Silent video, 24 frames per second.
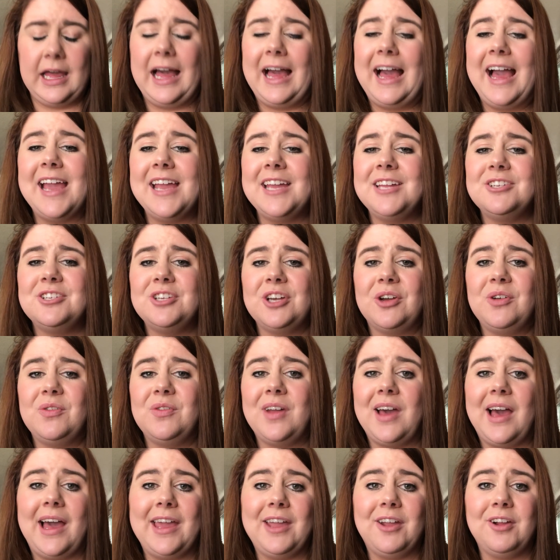I
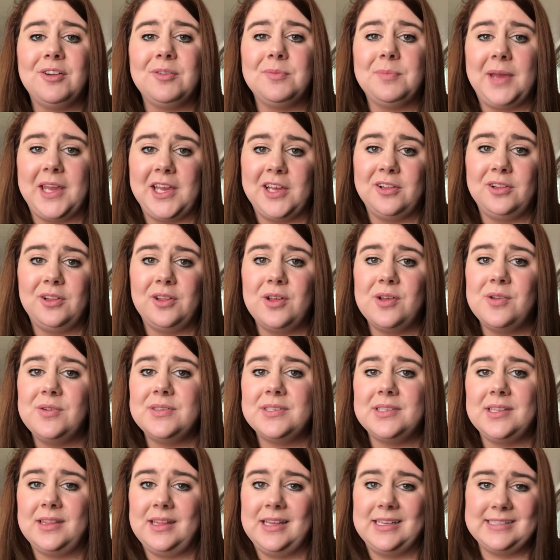don't iron my
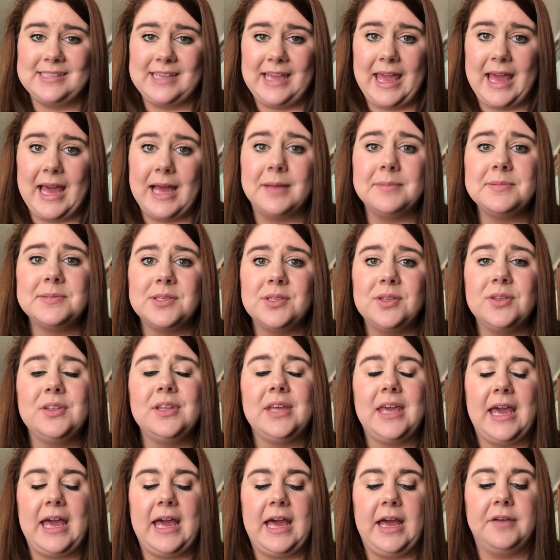clothes unless I
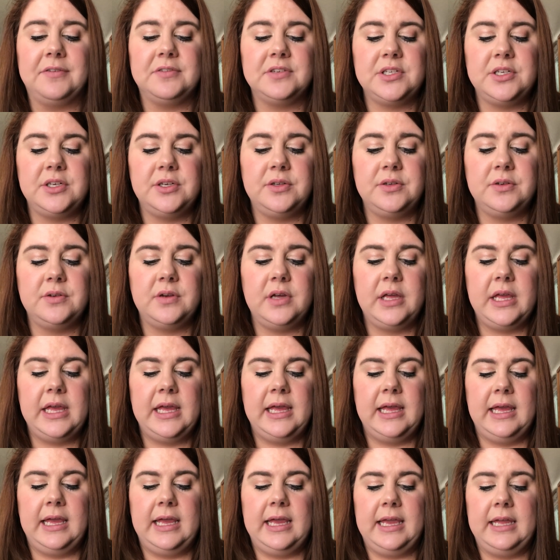absolutely have to,
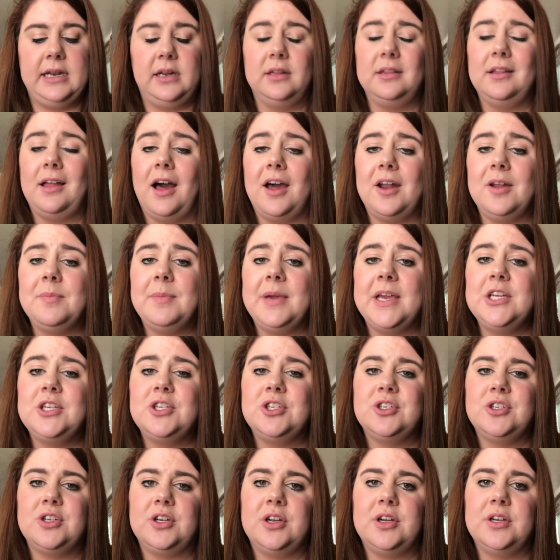and a lot of my
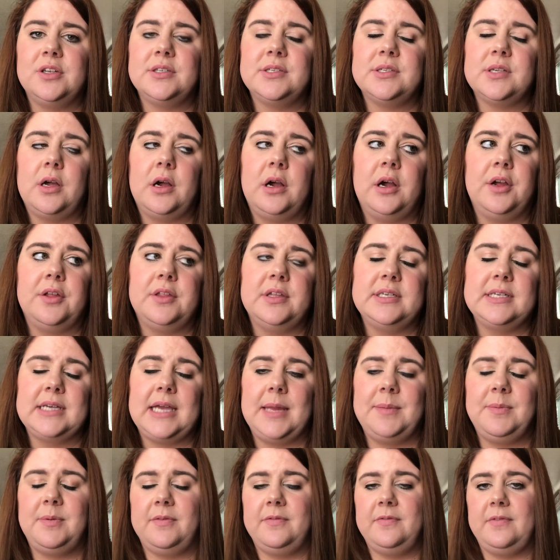shirts are the
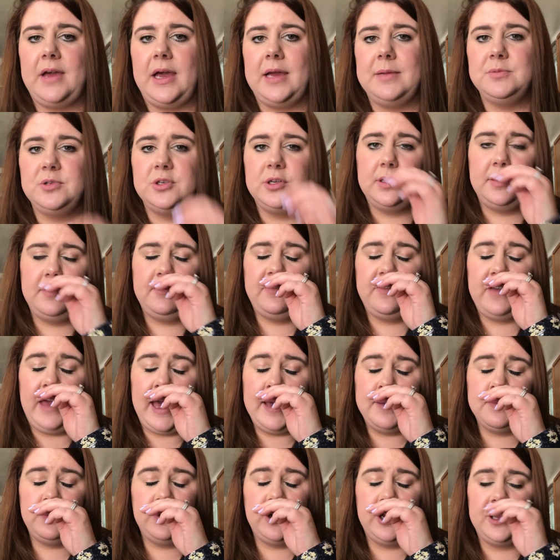type of
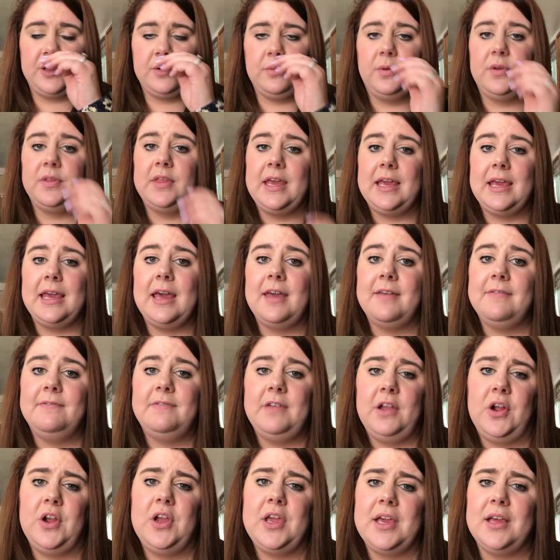fabric where they get
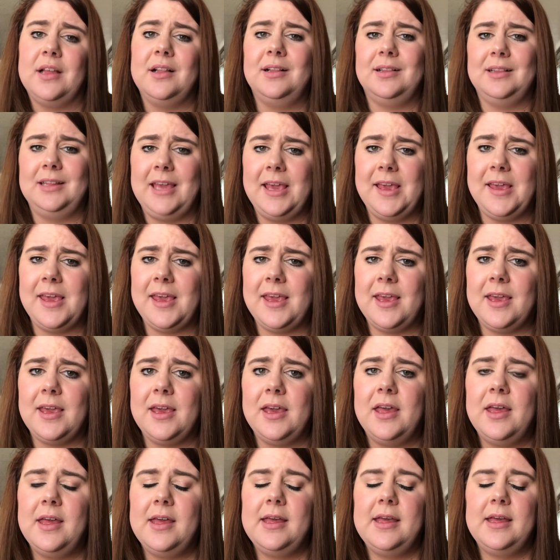very
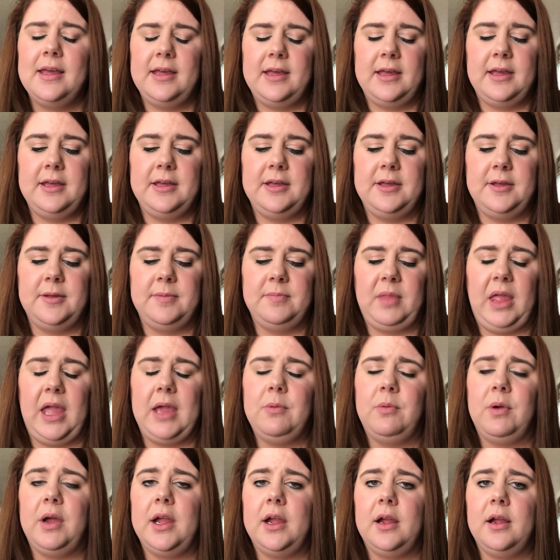clingy.
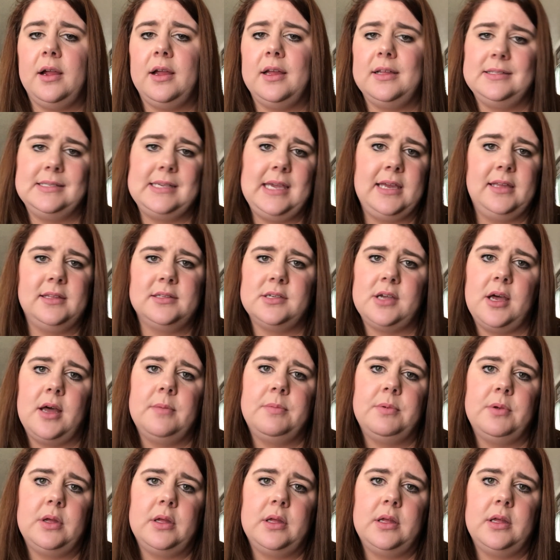I wear a tank
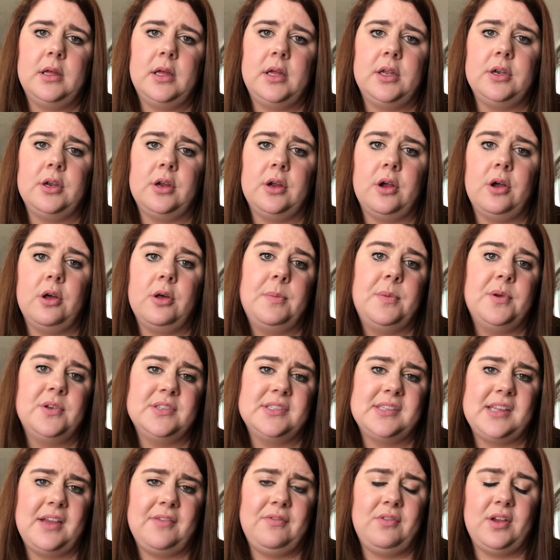top under
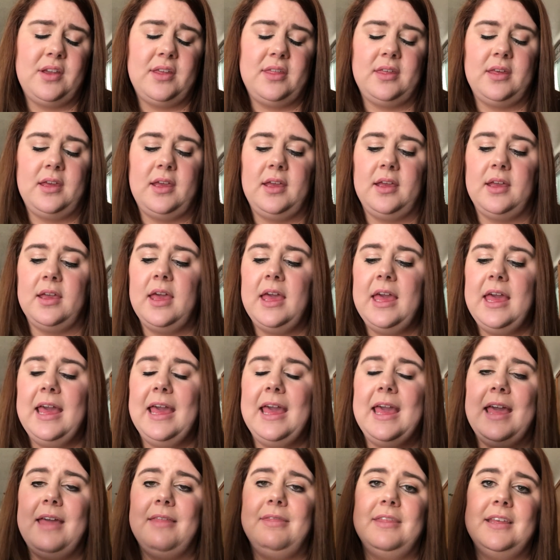almost everything,
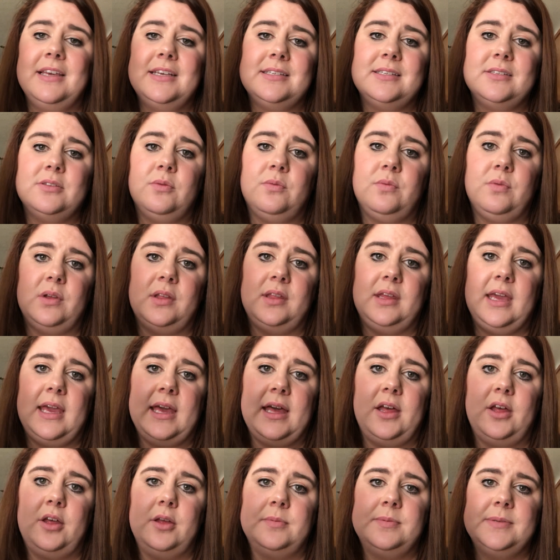and this really
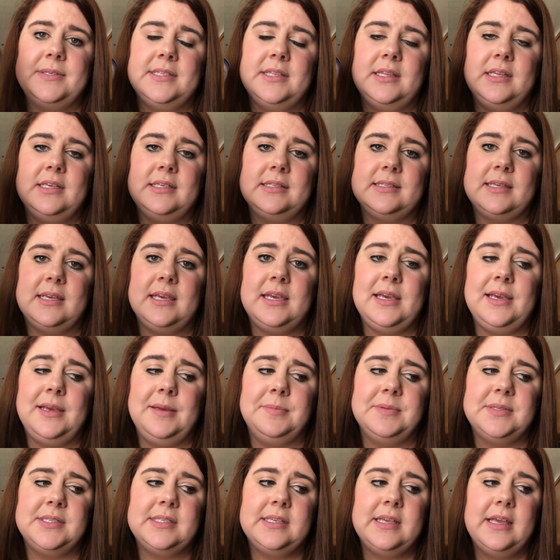helps. This
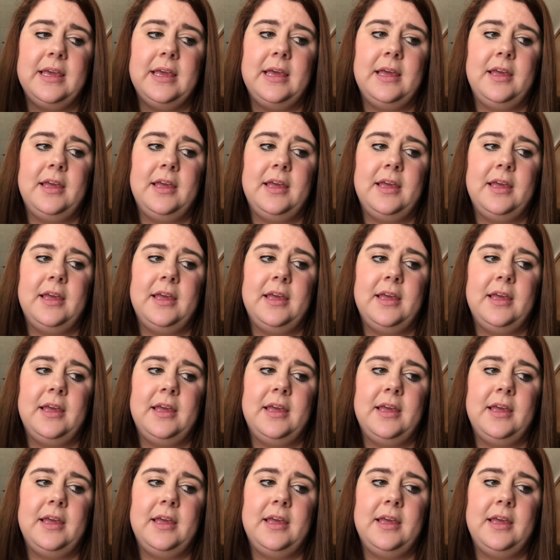keeps